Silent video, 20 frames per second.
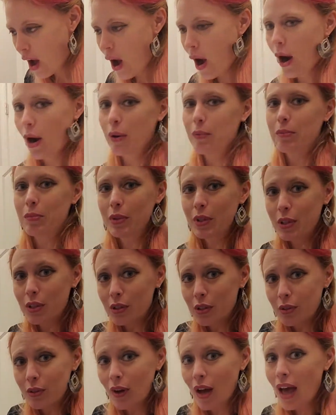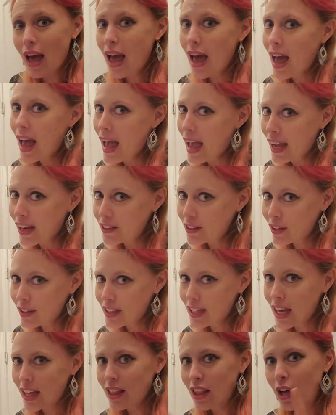our blue, and our
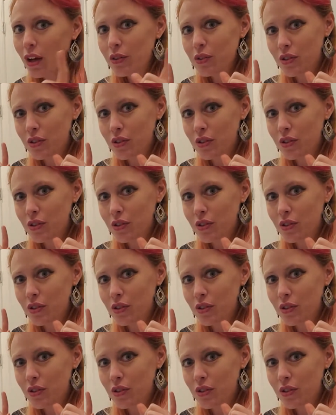yellow.